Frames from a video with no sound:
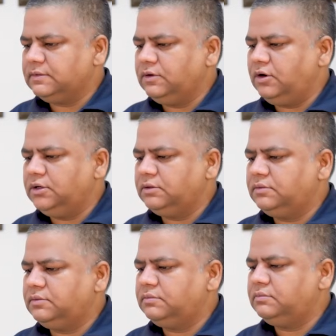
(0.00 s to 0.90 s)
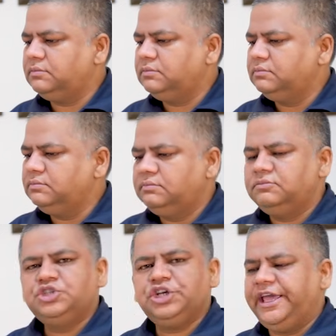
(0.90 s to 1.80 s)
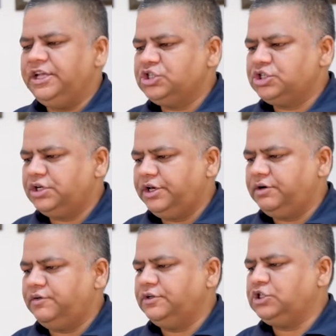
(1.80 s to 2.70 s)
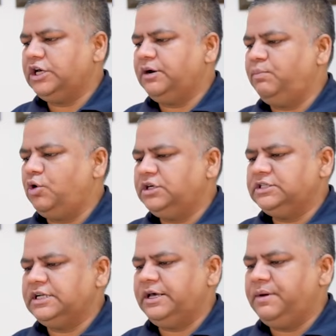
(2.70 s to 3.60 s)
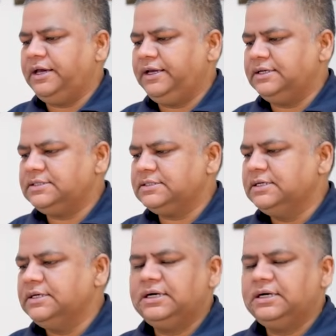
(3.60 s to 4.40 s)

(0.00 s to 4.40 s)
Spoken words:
got changed here, which I have bought is in MIS,